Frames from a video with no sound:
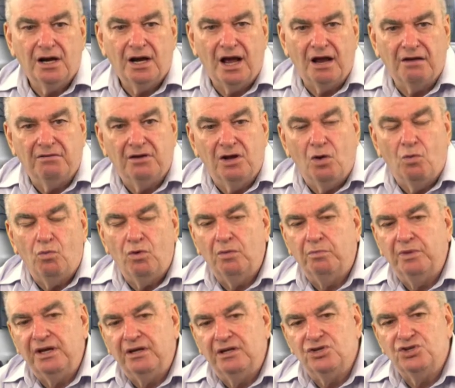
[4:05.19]
And we'll
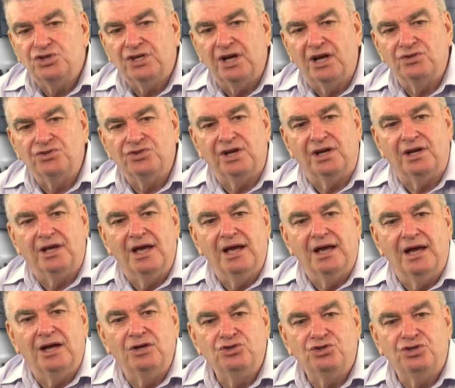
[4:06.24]
be discussing
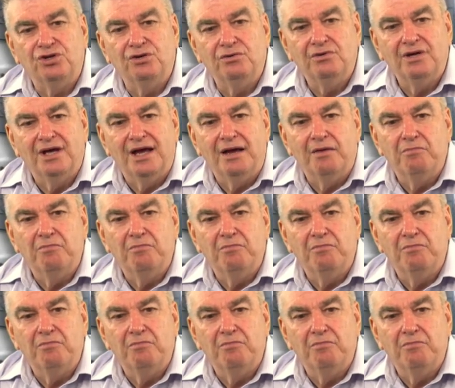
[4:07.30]
as to